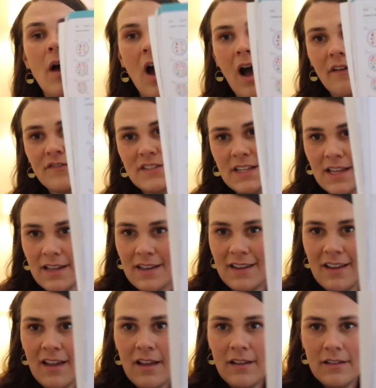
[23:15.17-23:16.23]
often,
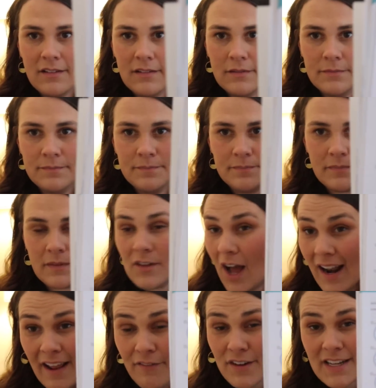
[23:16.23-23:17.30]

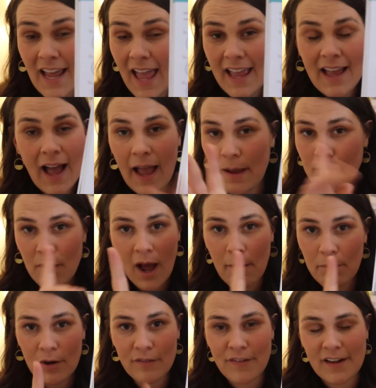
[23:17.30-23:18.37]
not every day, I am
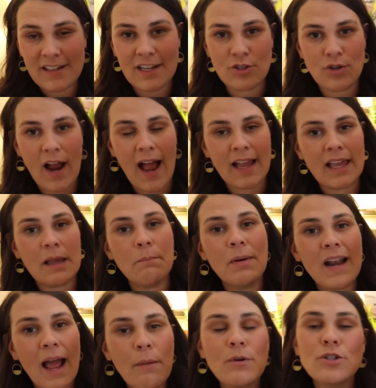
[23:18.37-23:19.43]
not perfect at tracking,
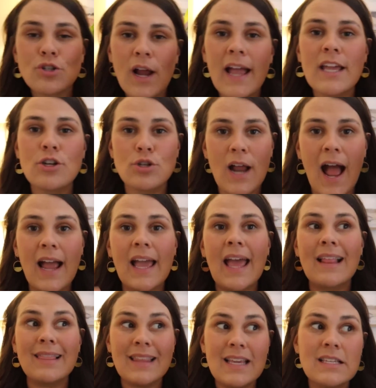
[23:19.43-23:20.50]
but I will try and track
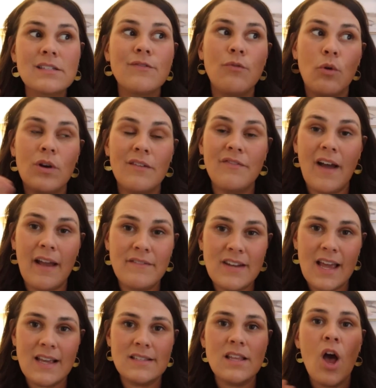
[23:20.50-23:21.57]
at least four to five
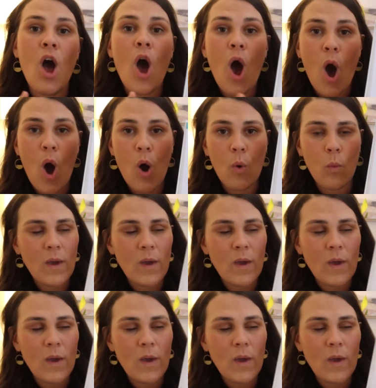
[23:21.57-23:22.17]
days a